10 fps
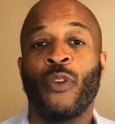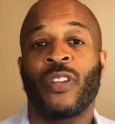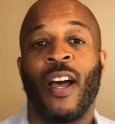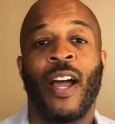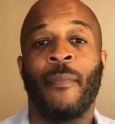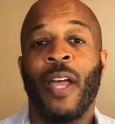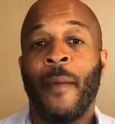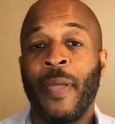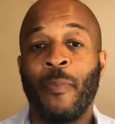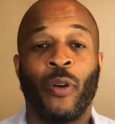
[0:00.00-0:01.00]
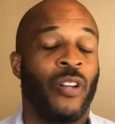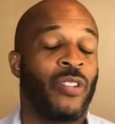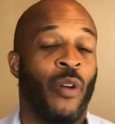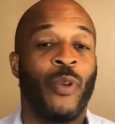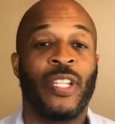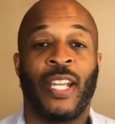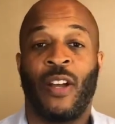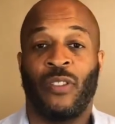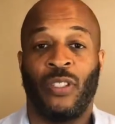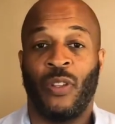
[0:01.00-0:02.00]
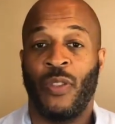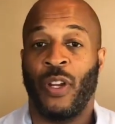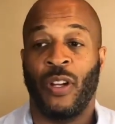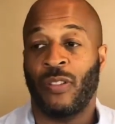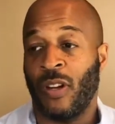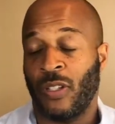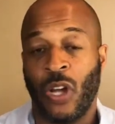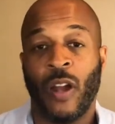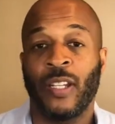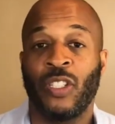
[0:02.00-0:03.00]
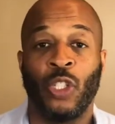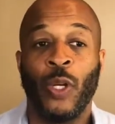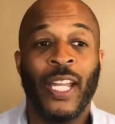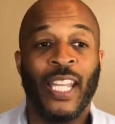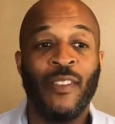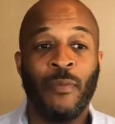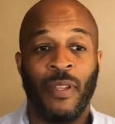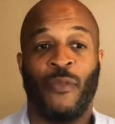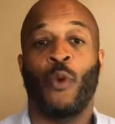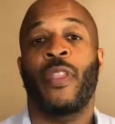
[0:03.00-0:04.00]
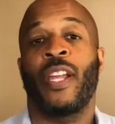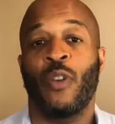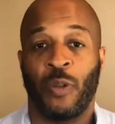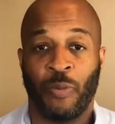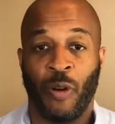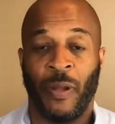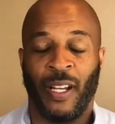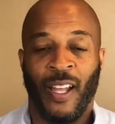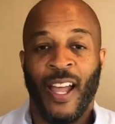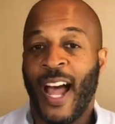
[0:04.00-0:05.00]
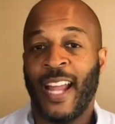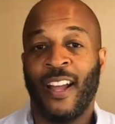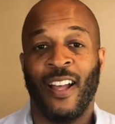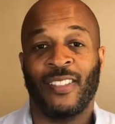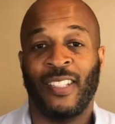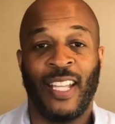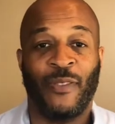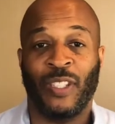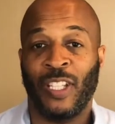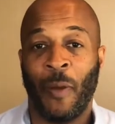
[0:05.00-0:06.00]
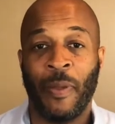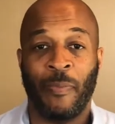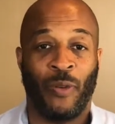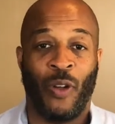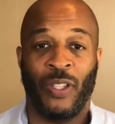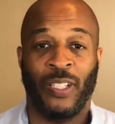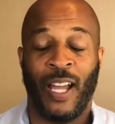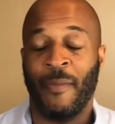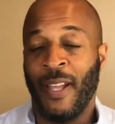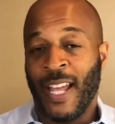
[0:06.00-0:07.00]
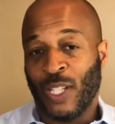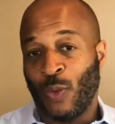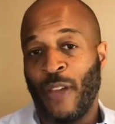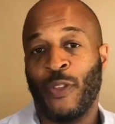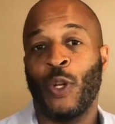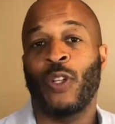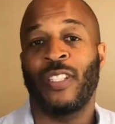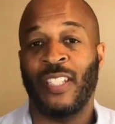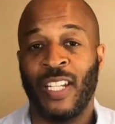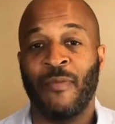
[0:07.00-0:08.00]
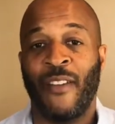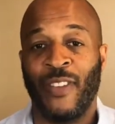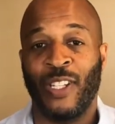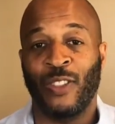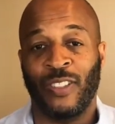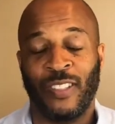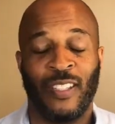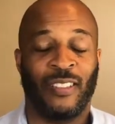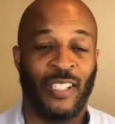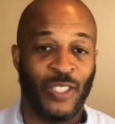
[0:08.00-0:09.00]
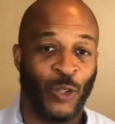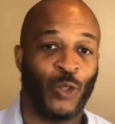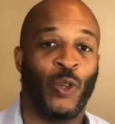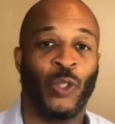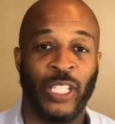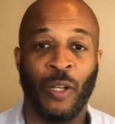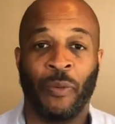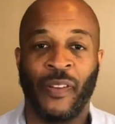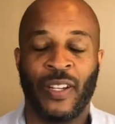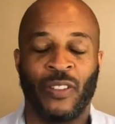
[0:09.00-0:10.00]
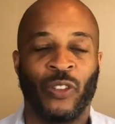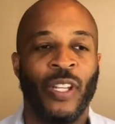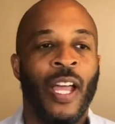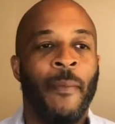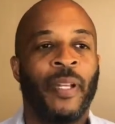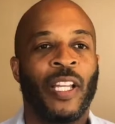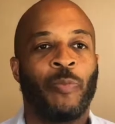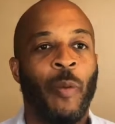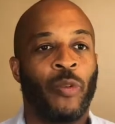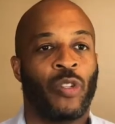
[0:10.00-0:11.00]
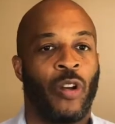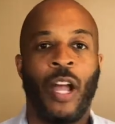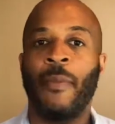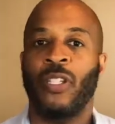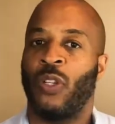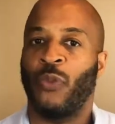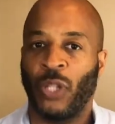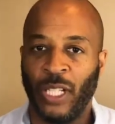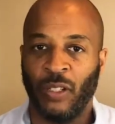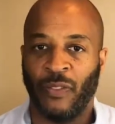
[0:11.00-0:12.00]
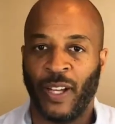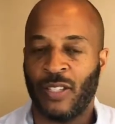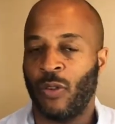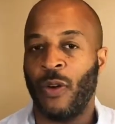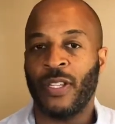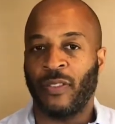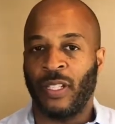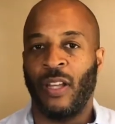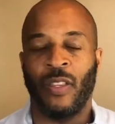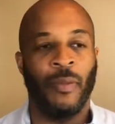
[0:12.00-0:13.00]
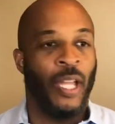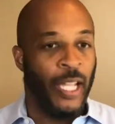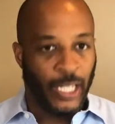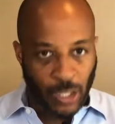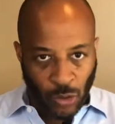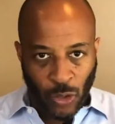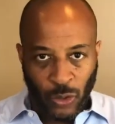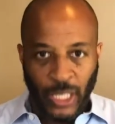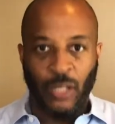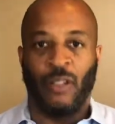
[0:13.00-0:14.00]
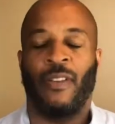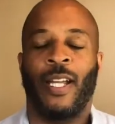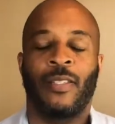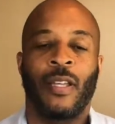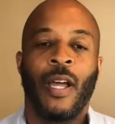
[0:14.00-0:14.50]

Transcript: time, people are going to start reaching out to you and they're going to start talking to you even before they go into probate. I constantly have to tell people all the time. That's why if you notice at the end of my videos, it says consult your own legal professionals, because people start coming to you for legal advice. So I always have to tell them, get your own legal advice.